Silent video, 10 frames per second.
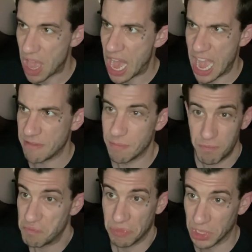I've
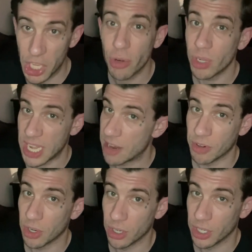literally
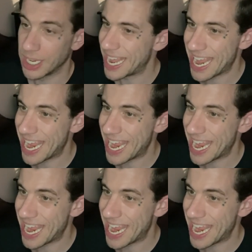ever heard